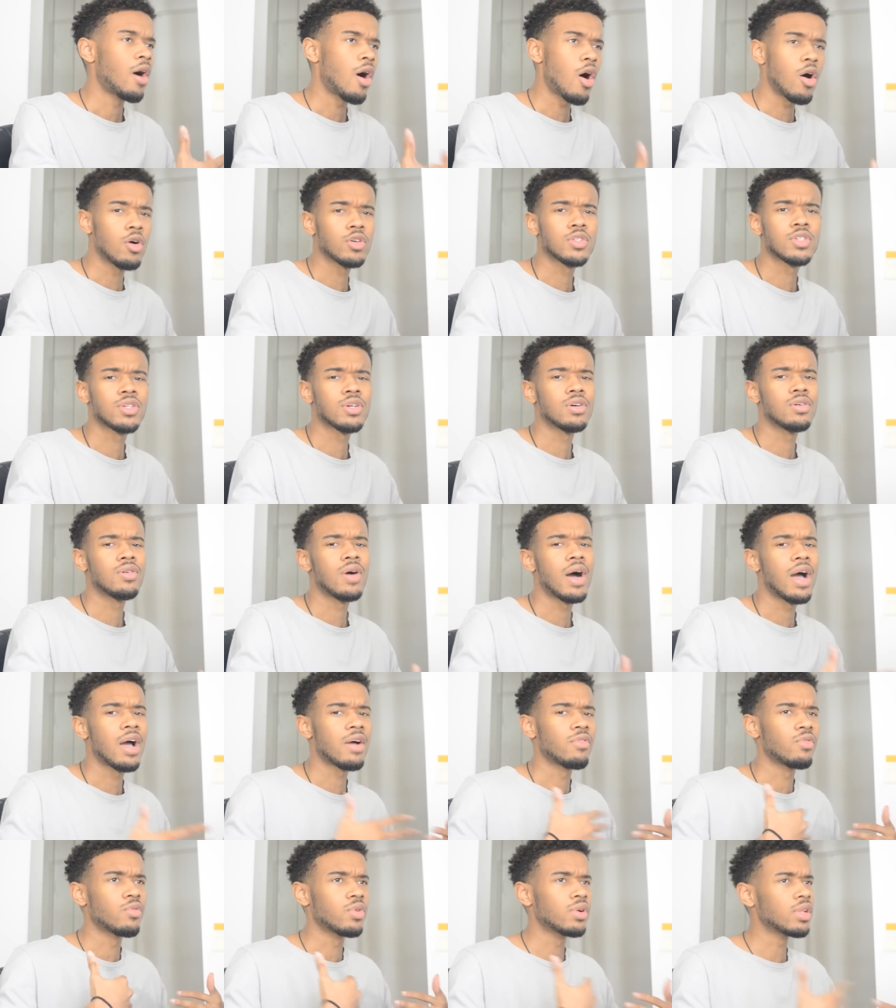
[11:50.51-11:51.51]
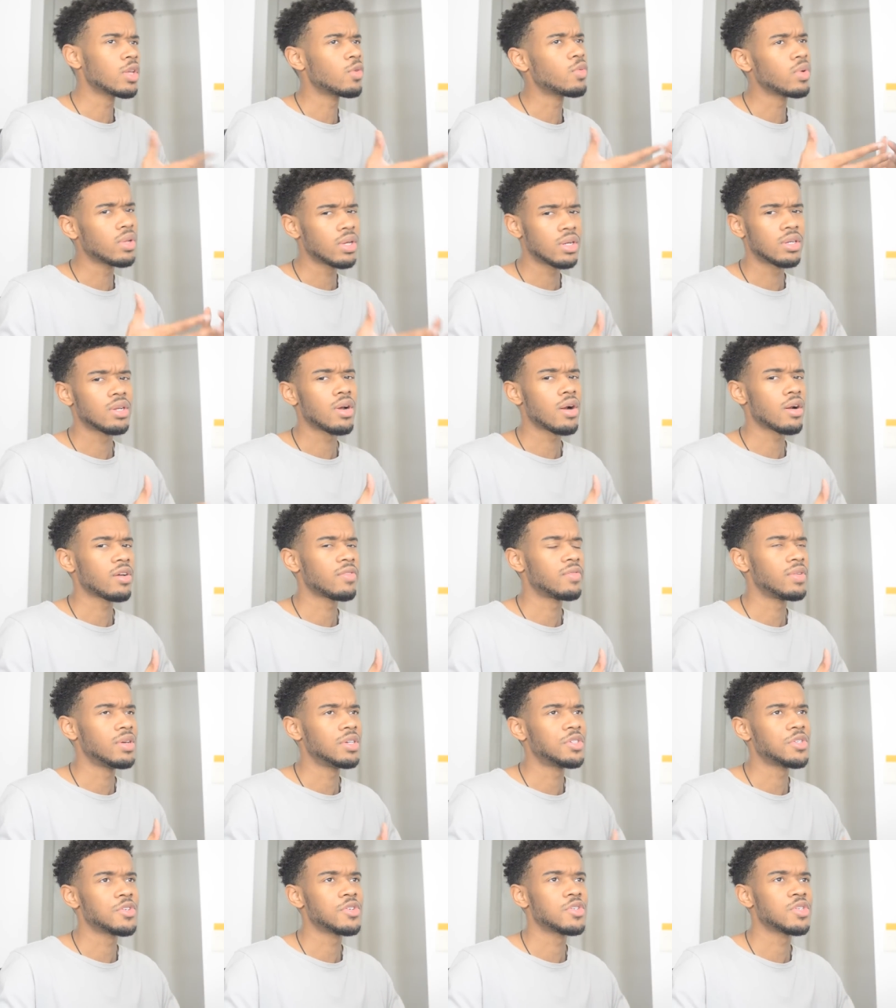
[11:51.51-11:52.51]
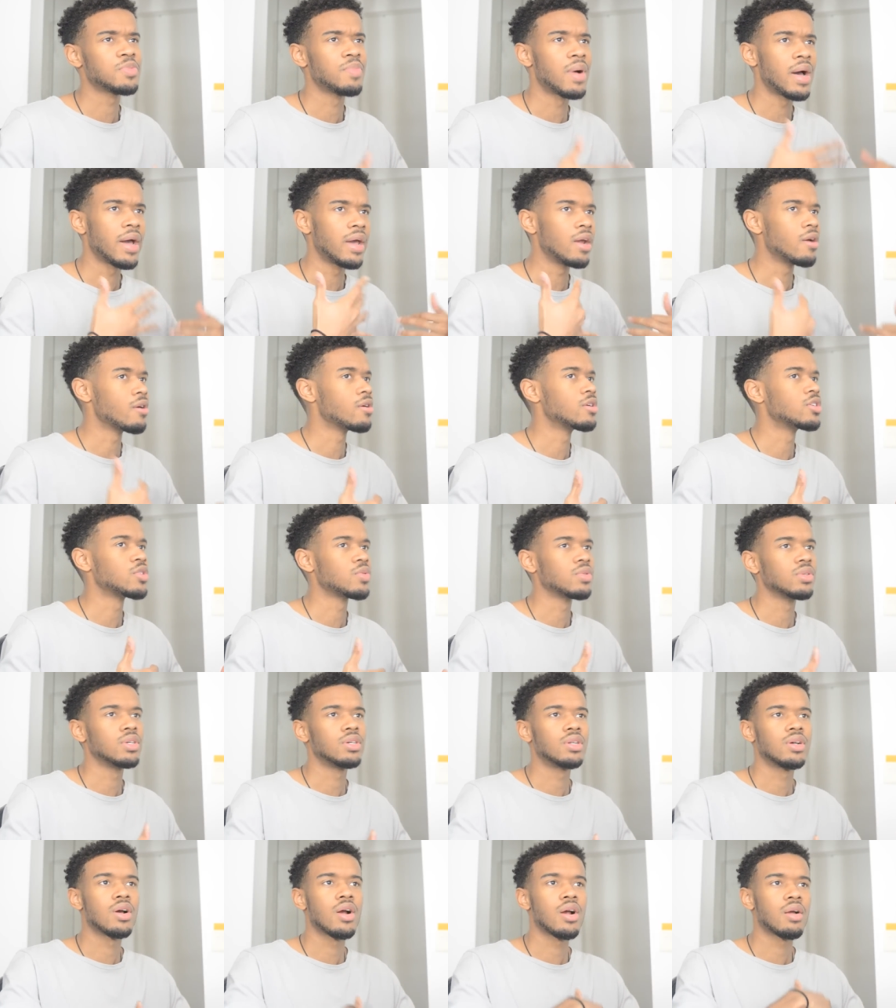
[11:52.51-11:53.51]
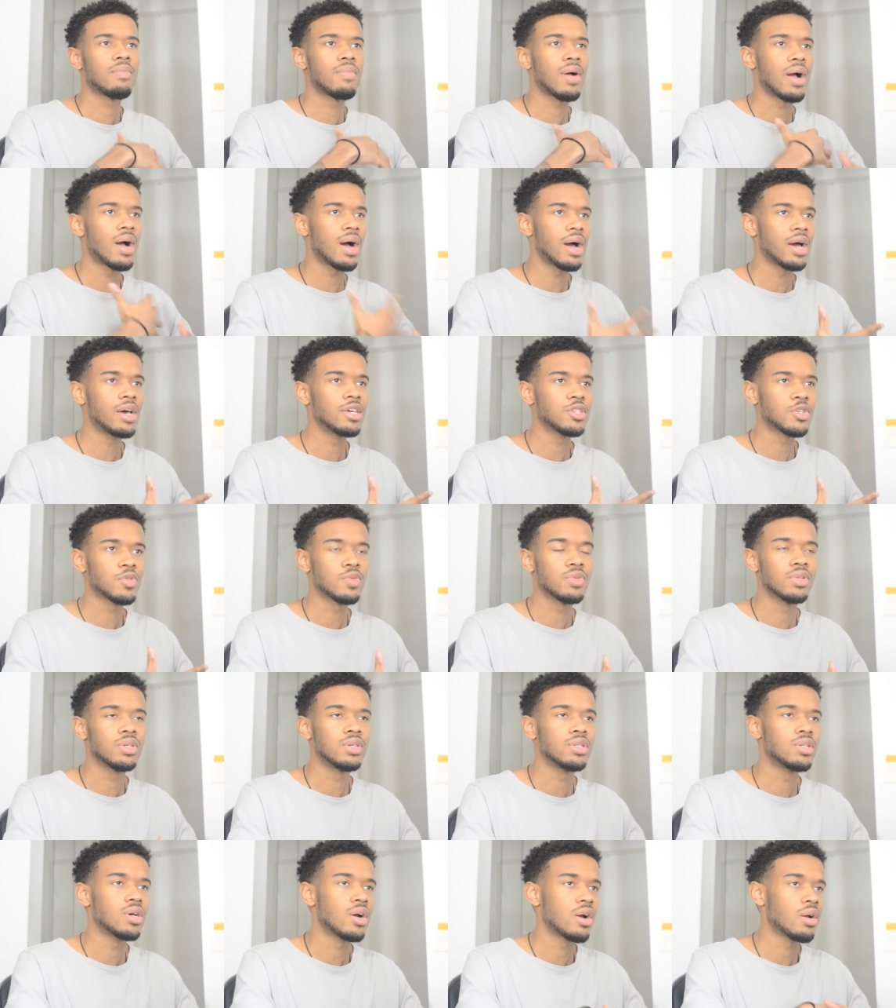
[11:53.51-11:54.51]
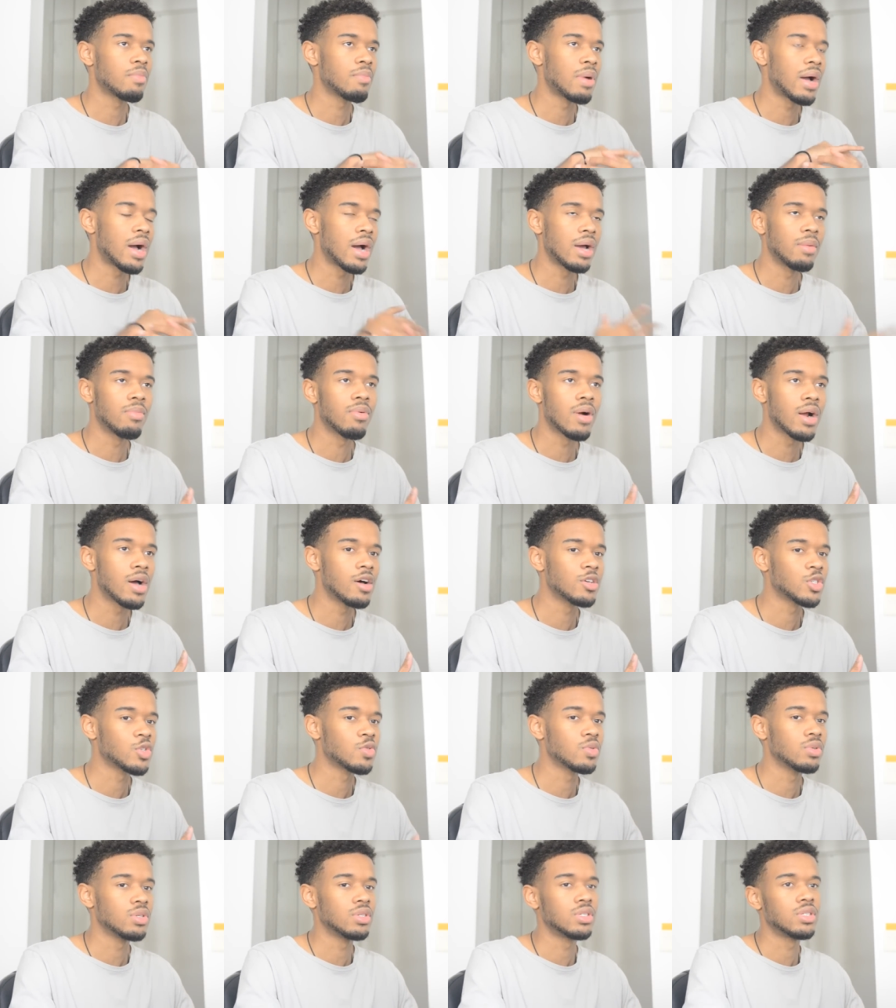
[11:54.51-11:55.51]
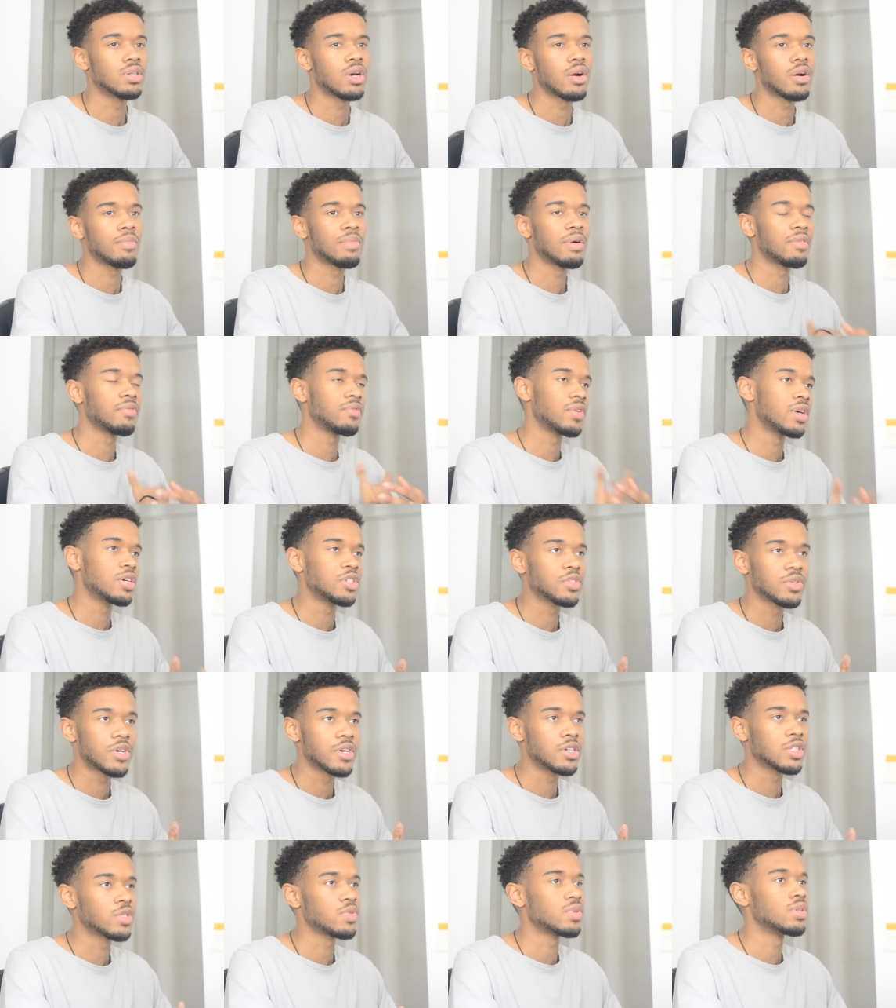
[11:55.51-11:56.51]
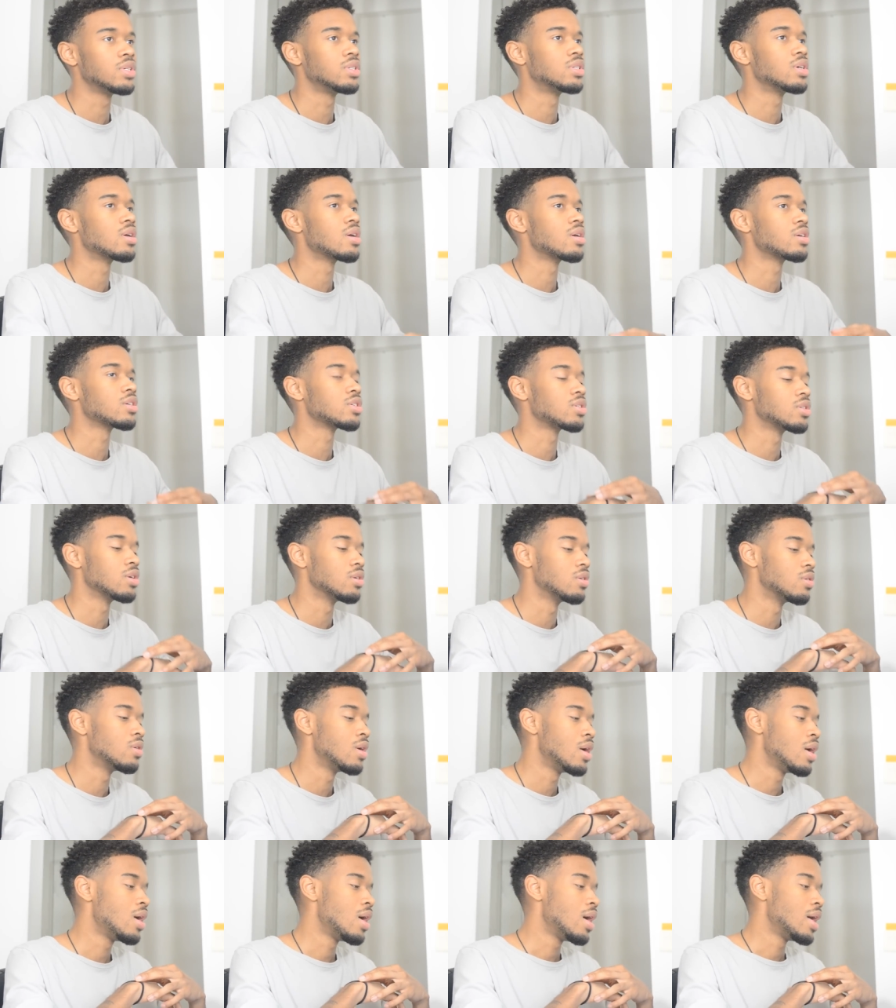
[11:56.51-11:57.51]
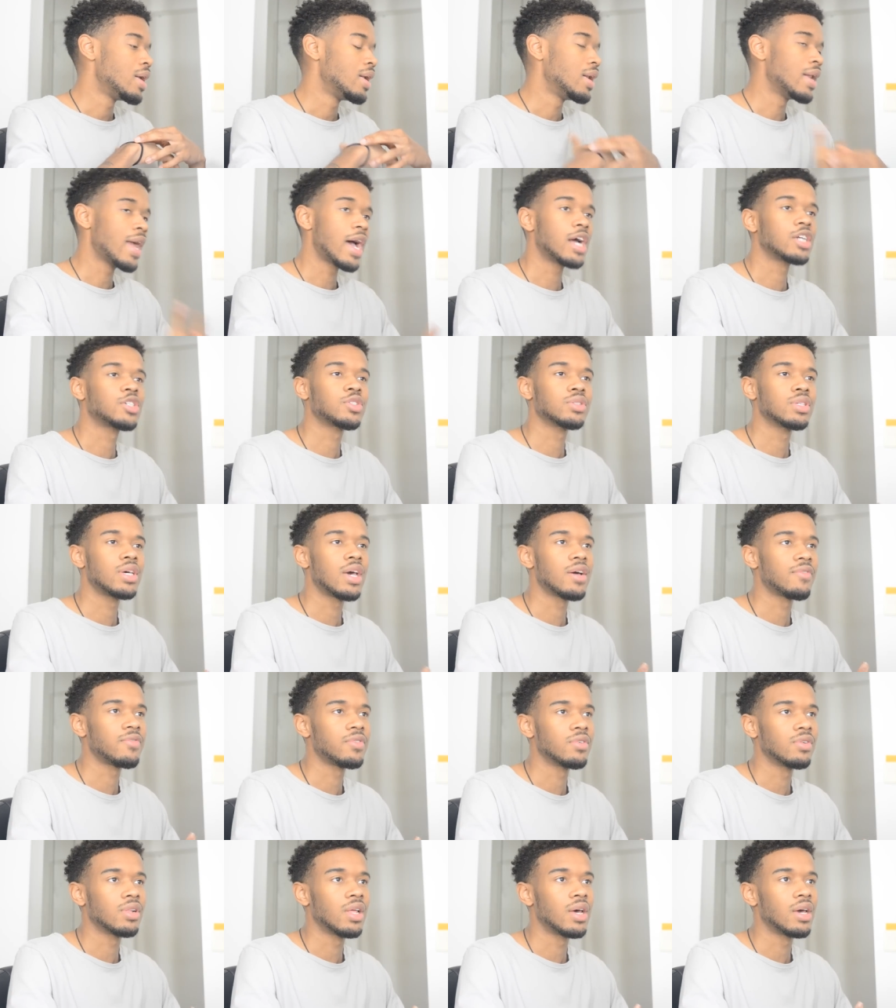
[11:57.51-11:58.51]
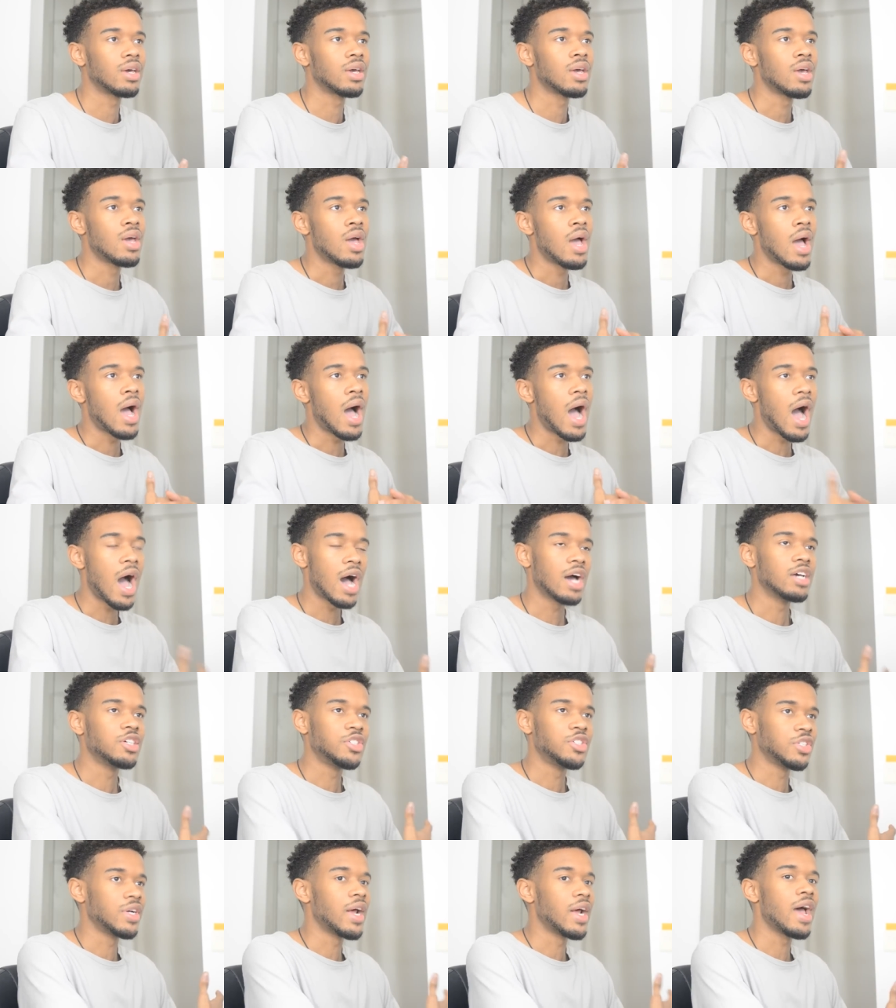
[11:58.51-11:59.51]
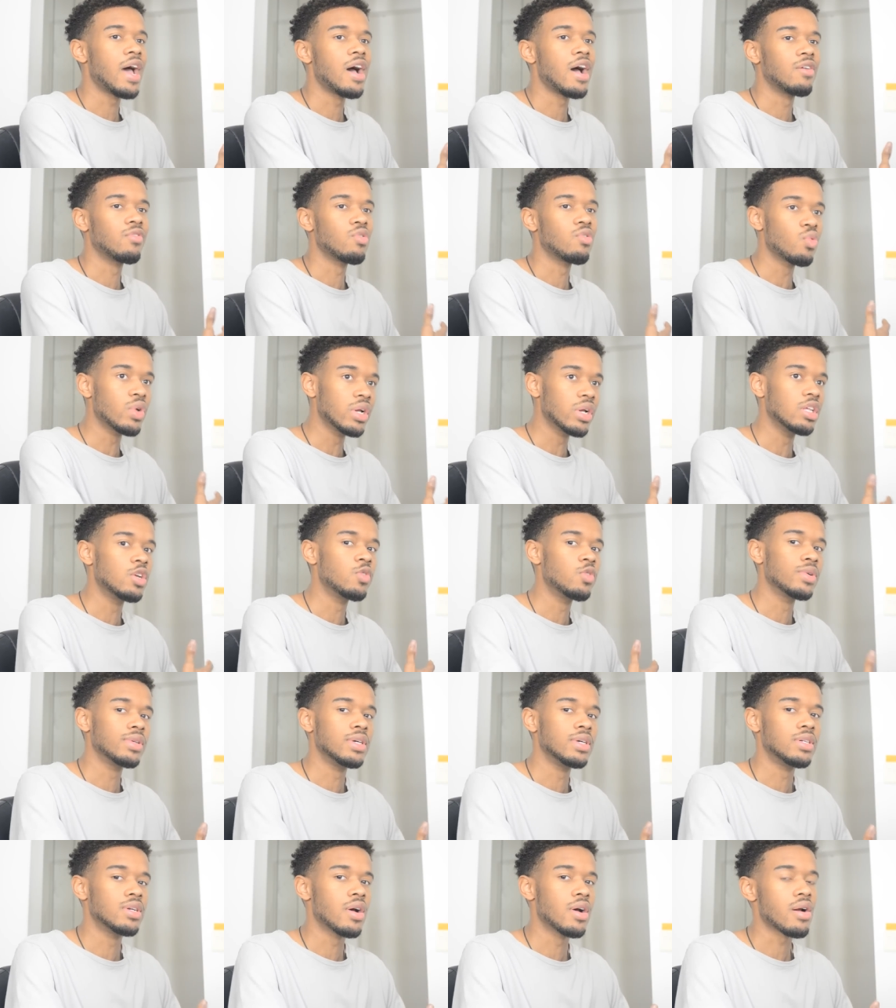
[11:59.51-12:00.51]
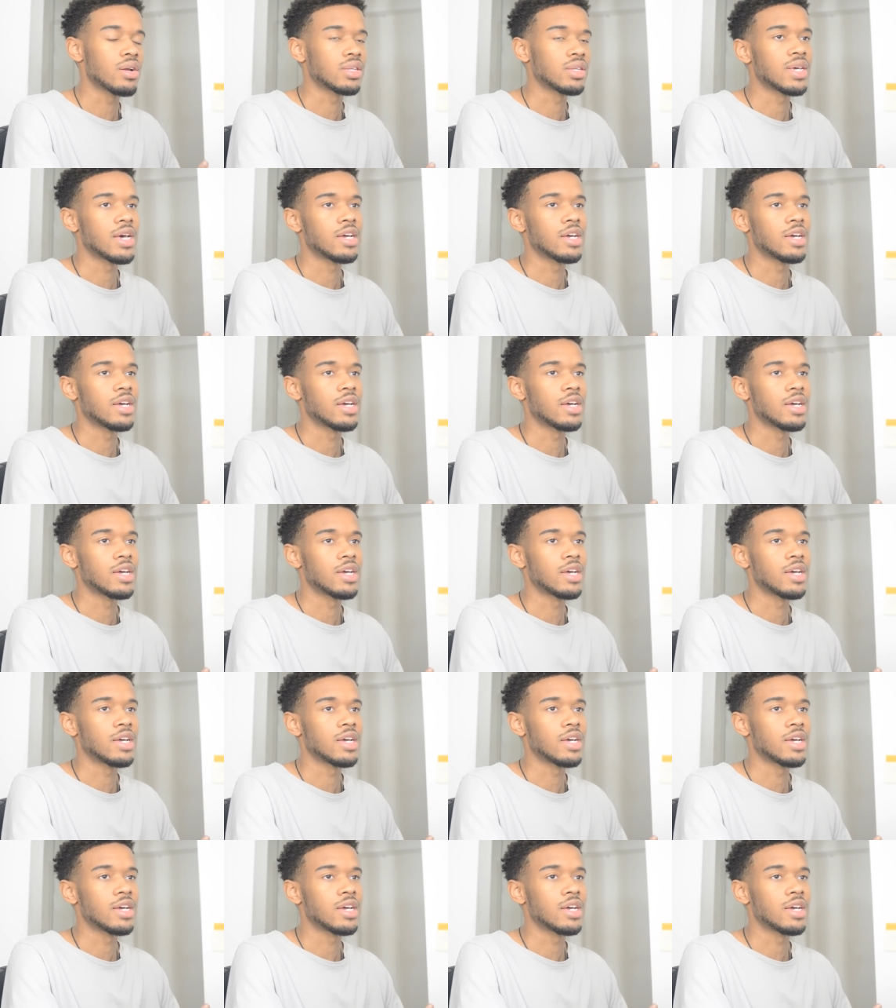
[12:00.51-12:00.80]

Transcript: Also, I have really, really dark features. My hair is really dark. My eyes are really dark. My eyebrows are really dark. My facial hair is really dark. So naturally, I feel like I should have really, really dark